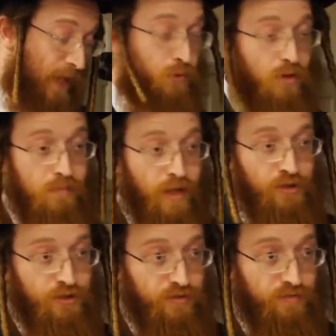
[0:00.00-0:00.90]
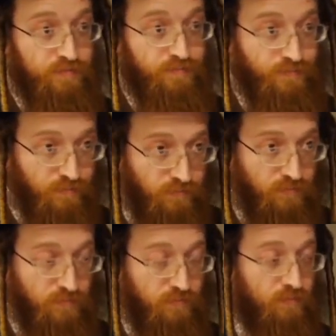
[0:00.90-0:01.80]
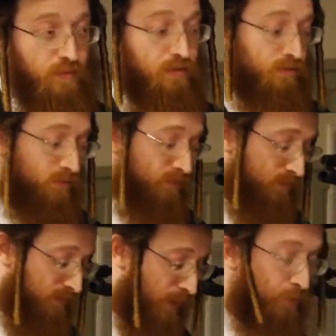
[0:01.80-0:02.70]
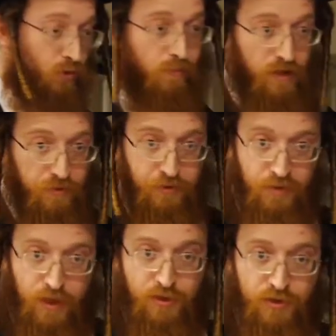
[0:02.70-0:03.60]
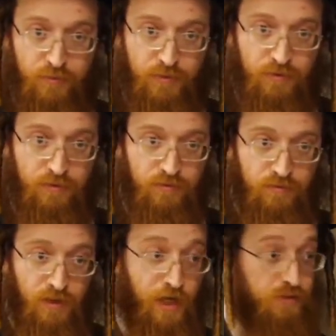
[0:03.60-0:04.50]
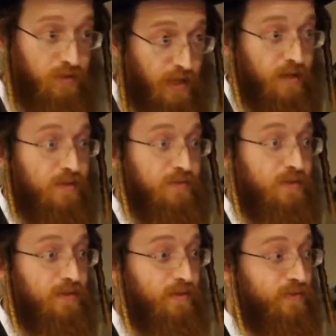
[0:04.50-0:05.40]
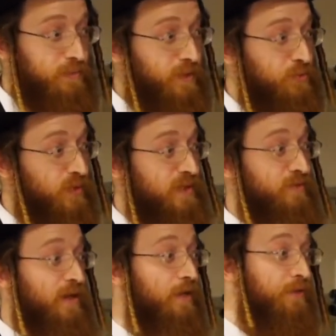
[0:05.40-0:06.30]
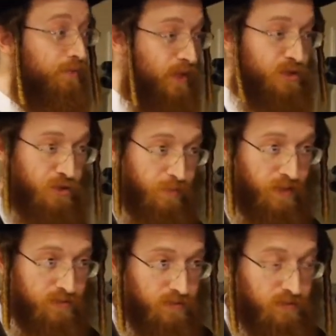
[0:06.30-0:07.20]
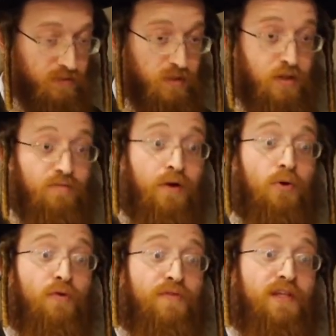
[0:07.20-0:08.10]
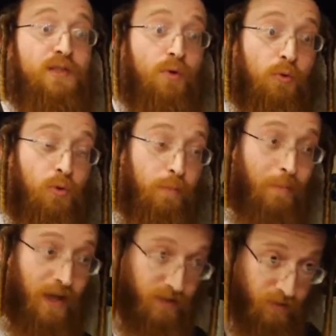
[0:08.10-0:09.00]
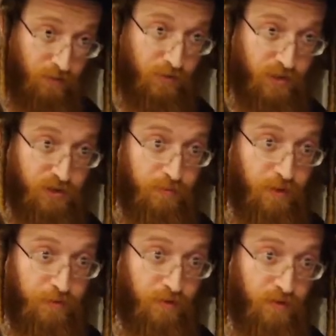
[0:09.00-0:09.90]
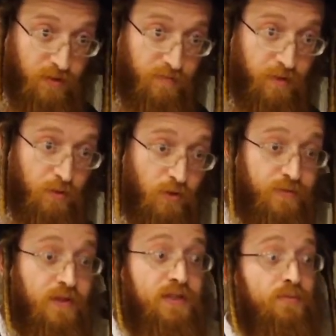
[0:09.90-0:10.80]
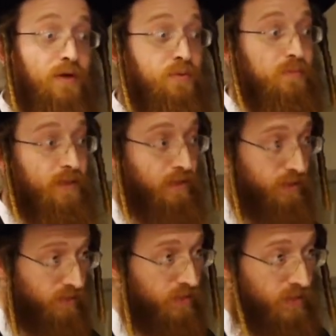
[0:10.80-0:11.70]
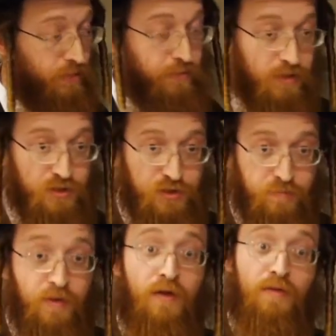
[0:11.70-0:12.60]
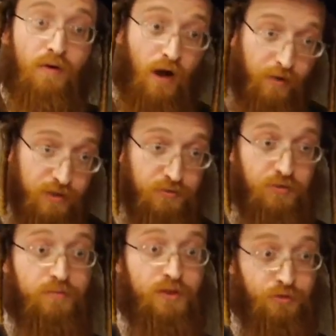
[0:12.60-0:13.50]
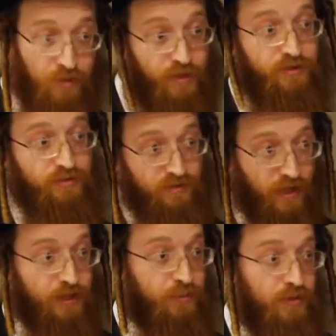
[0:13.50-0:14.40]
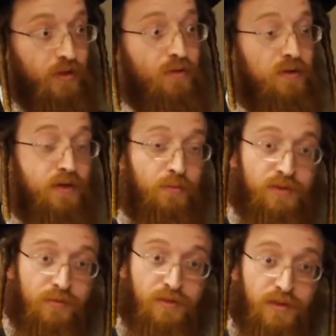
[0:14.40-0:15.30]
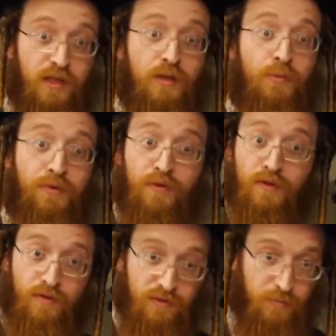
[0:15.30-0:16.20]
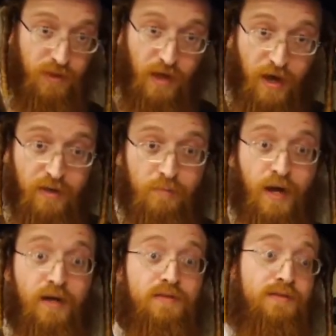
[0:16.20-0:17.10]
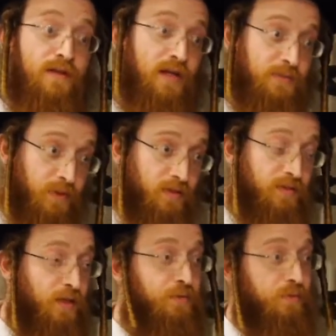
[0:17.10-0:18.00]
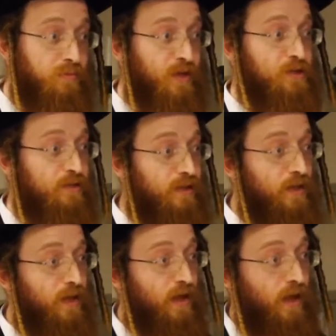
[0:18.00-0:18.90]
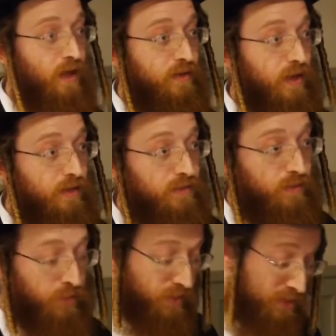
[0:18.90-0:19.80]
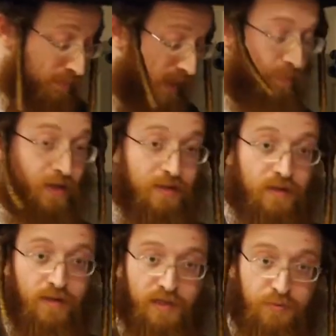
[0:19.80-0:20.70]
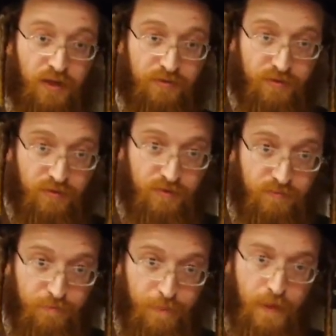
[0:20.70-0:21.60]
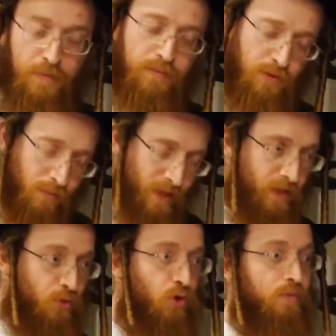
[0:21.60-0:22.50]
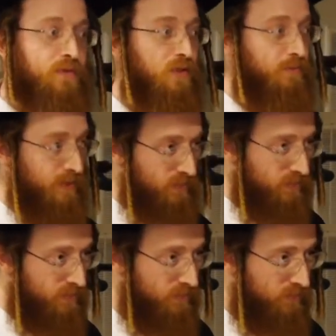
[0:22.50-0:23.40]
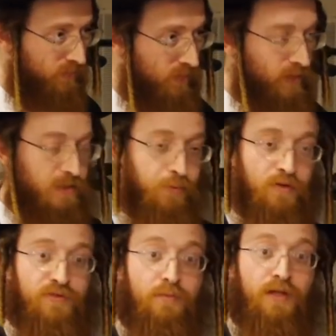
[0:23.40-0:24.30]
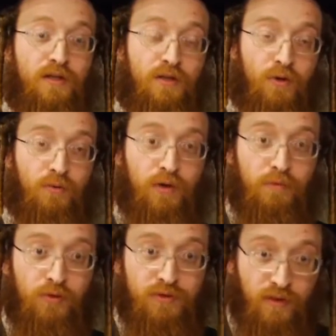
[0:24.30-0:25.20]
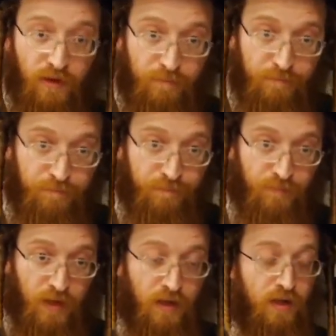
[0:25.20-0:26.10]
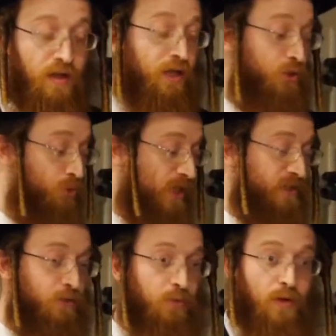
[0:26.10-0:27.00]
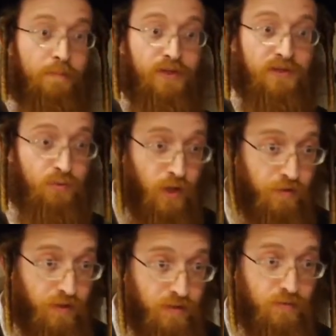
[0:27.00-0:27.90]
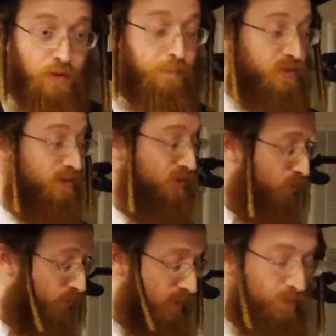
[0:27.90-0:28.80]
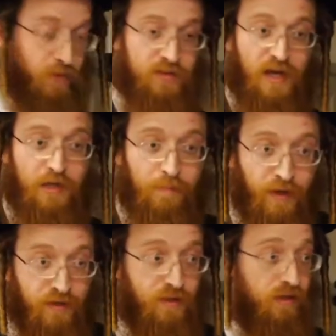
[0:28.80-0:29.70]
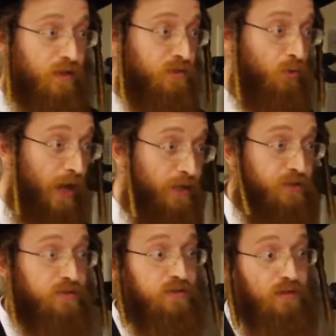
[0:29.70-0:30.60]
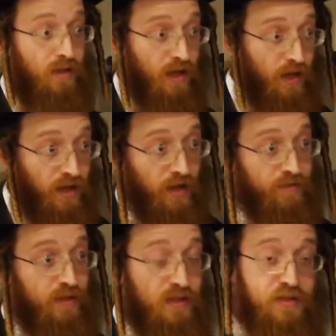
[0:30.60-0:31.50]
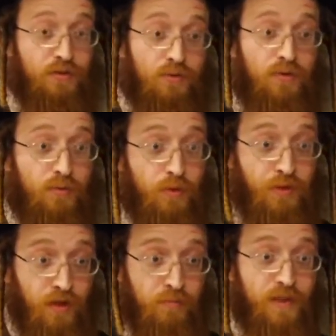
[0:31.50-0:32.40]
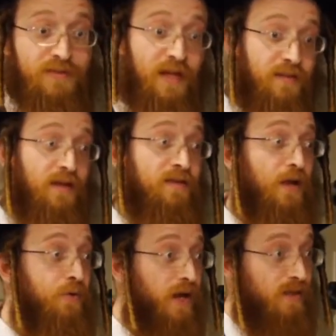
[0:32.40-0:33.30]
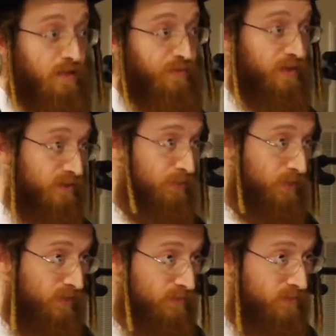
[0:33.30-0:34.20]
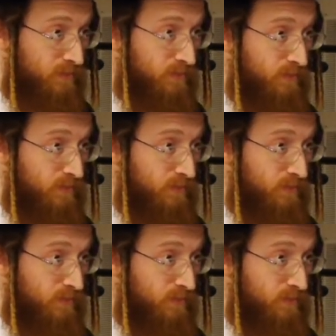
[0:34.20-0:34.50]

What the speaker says: Now, I do want to mention that we're talking about healthy relationships. Actually, the title of the speech was Every Healthy Relationship Has This. Very often this is what will make a relationship healthy, and very often this is what will be needed in a healthy relationship. There are extreme situations, as we know, where somebody's dealing with something out of the box that has to be dealt with professionally, and where this may be a little less relevant. But I'm talking about in normal circumstances. It's important for to know what belongs to them. It usually has to do with what a person's wearing, what a person's doing, what he's occupied in, his own actions, and everything has to do with him that's not directly affecting someone else.